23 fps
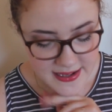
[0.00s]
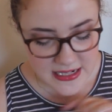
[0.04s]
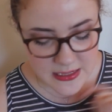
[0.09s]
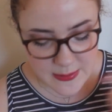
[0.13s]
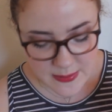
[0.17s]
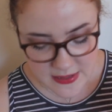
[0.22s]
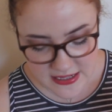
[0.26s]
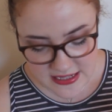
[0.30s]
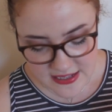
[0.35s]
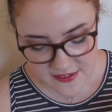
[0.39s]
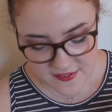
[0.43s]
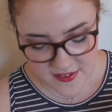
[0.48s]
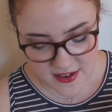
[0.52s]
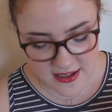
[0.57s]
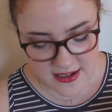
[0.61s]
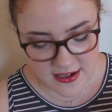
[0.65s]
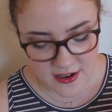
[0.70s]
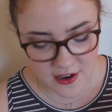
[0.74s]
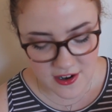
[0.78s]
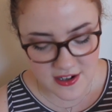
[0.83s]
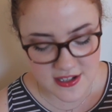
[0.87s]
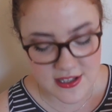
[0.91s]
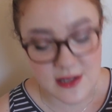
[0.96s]
Specifically,
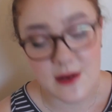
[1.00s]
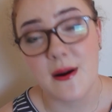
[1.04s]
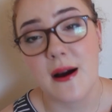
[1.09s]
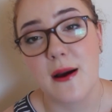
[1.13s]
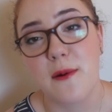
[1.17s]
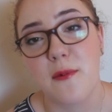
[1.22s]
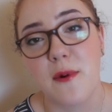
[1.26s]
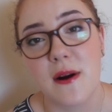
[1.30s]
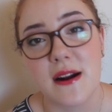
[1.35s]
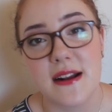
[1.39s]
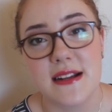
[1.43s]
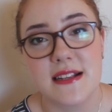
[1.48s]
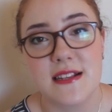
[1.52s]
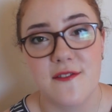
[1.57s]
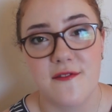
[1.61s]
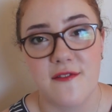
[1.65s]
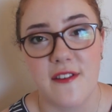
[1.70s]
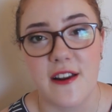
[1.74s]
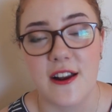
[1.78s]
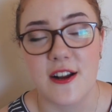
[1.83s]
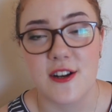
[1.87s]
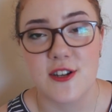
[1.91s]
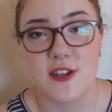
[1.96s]
also, I wanted to
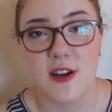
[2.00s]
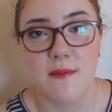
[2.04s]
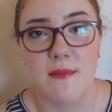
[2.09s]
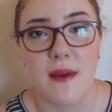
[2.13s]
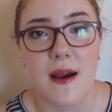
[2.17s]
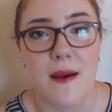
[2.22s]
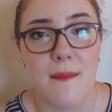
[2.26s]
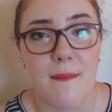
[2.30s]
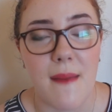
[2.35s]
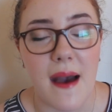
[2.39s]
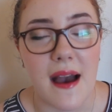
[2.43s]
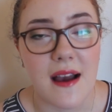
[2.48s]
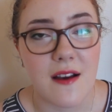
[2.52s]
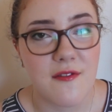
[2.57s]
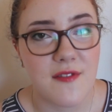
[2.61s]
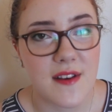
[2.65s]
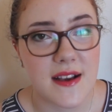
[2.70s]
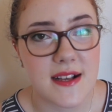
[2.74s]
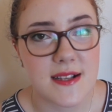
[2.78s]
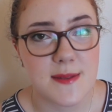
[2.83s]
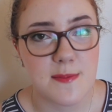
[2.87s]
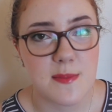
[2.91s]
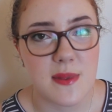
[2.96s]
finish up my MAC
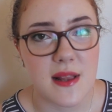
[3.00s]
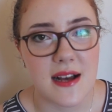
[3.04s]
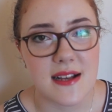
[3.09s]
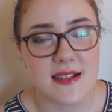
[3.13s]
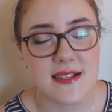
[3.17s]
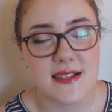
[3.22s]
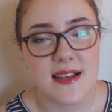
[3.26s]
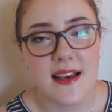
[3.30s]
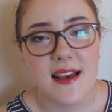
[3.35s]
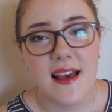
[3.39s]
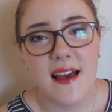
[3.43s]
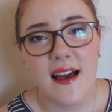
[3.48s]
Fix Plus.